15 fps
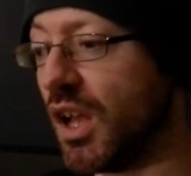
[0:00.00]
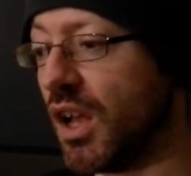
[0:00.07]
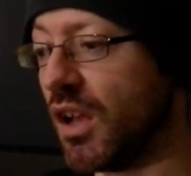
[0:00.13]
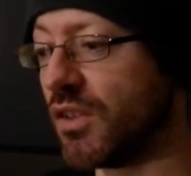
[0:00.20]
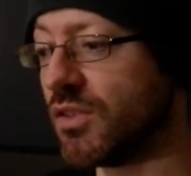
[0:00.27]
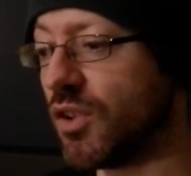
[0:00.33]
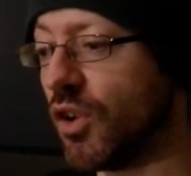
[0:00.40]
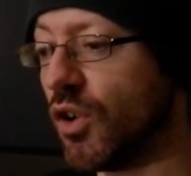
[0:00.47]

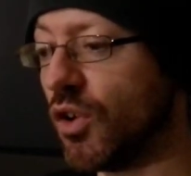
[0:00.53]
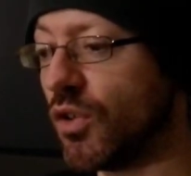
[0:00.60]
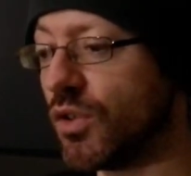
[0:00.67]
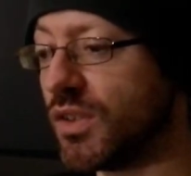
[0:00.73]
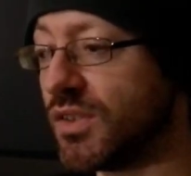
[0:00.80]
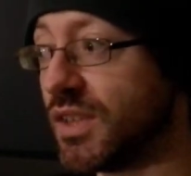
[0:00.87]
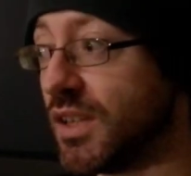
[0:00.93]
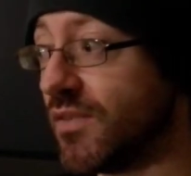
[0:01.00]
So
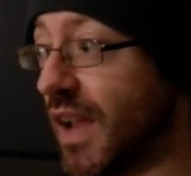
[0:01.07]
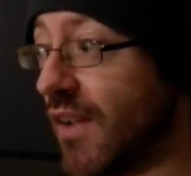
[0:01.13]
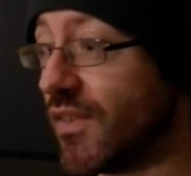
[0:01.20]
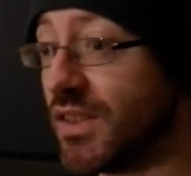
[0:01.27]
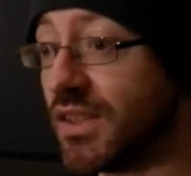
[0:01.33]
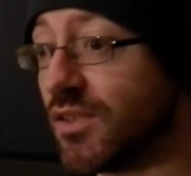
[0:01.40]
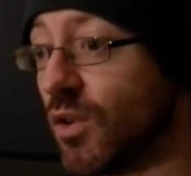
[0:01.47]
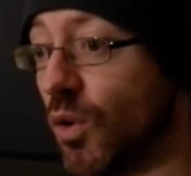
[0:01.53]
instead of having
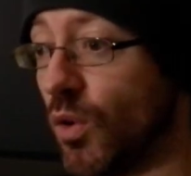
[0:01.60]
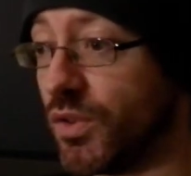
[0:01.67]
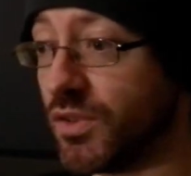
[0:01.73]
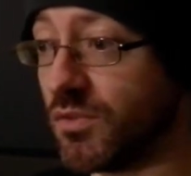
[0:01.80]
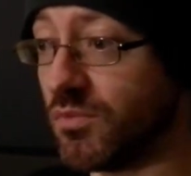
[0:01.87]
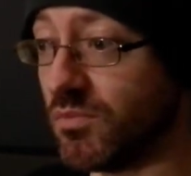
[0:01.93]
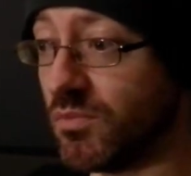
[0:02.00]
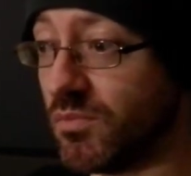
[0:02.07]
this
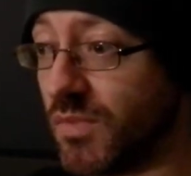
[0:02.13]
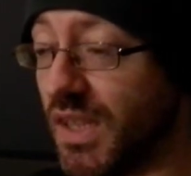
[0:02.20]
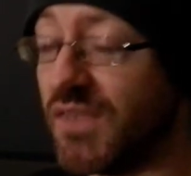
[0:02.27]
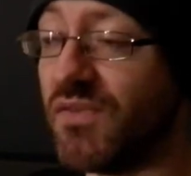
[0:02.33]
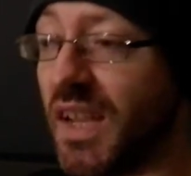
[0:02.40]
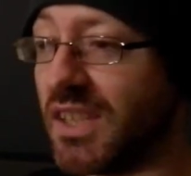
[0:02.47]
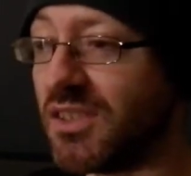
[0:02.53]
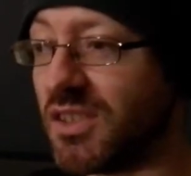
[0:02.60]
awesome
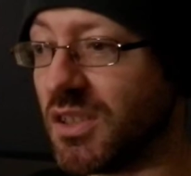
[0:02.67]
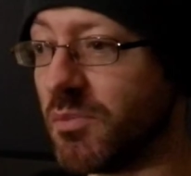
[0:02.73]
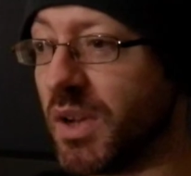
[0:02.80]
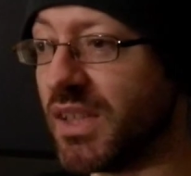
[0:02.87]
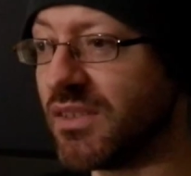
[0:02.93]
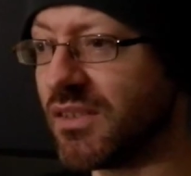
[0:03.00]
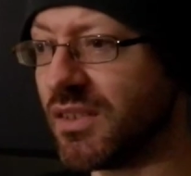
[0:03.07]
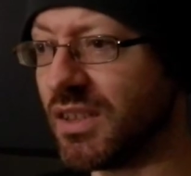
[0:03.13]
adventure,
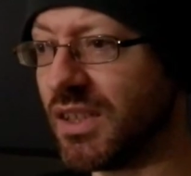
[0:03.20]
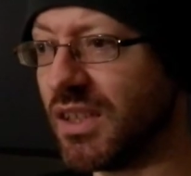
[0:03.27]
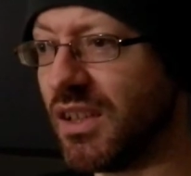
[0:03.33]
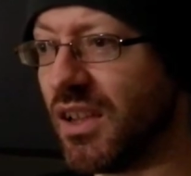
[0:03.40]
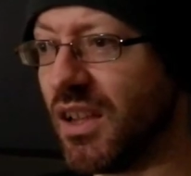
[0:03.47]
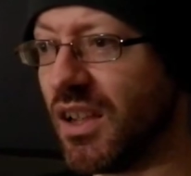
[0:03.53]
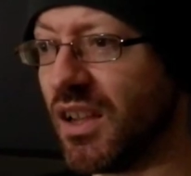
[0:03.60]
basically,